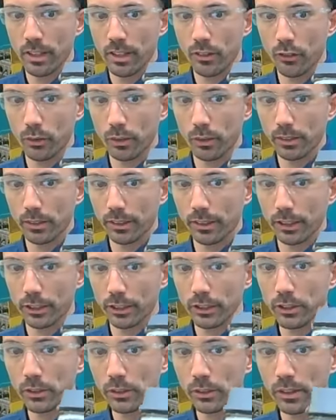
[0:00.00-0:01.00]
So what I'm gonna
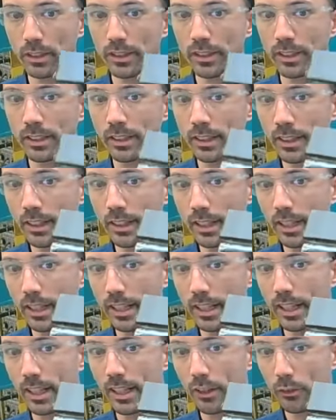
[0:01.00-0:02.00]
do
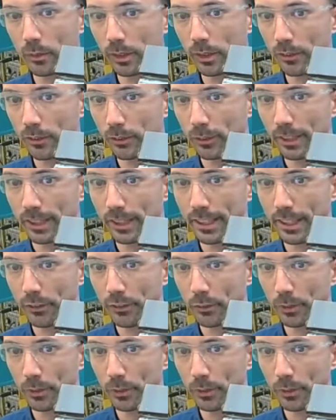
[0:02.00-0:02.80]
is we're gonna throw that next